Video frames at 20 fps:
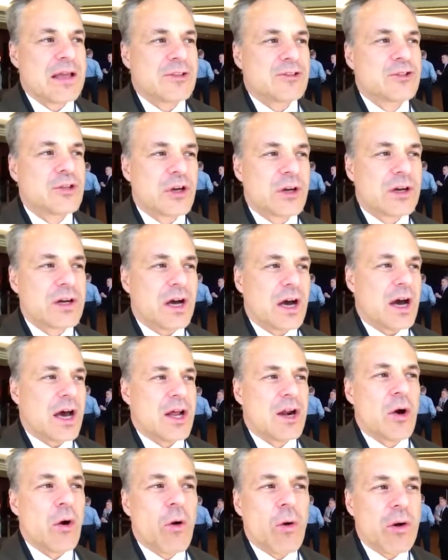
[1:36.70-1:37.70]
took
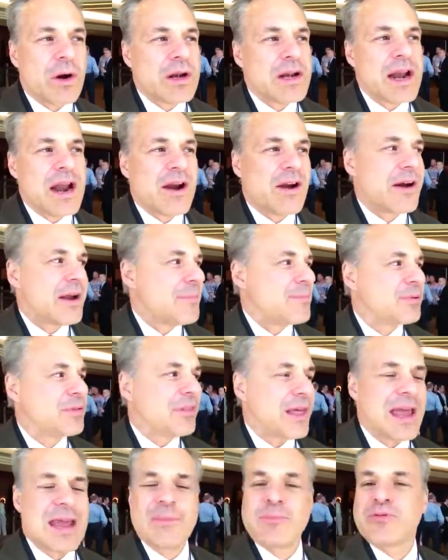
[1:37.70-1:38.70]
an ordinary
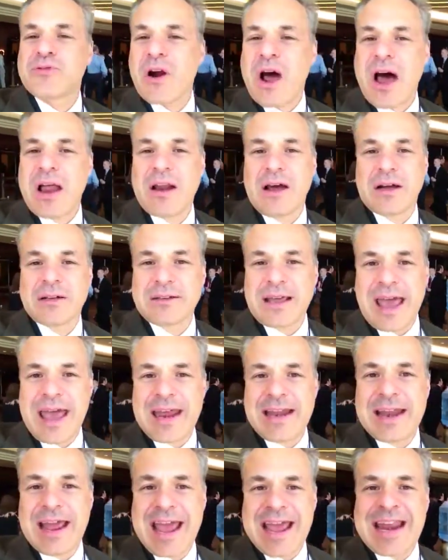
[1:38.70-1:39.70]
plain product
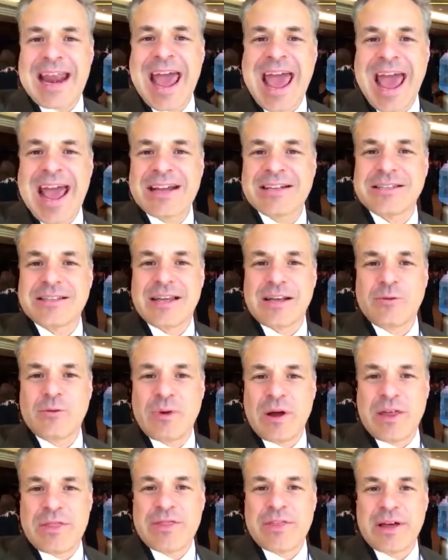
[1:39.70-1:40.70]
and enhanced it
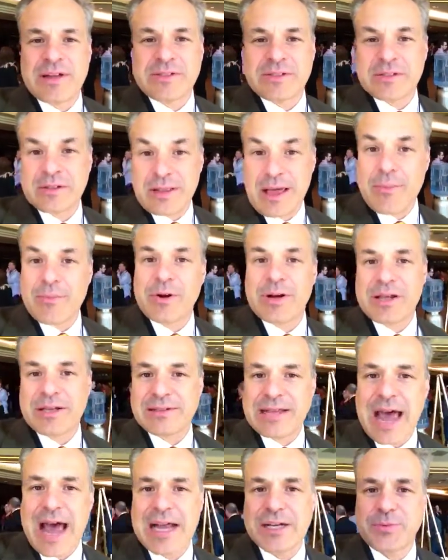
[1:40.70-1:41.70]
with a celebrity
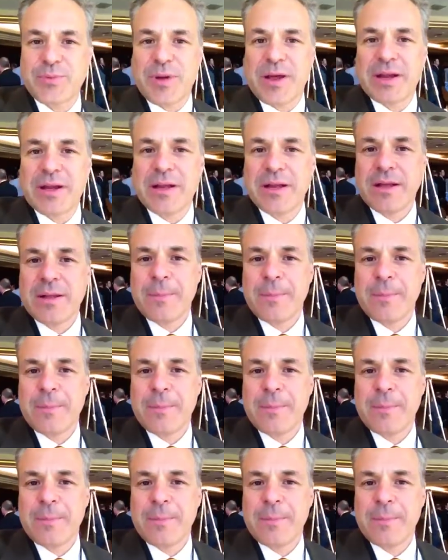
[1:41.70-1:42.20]
attachment.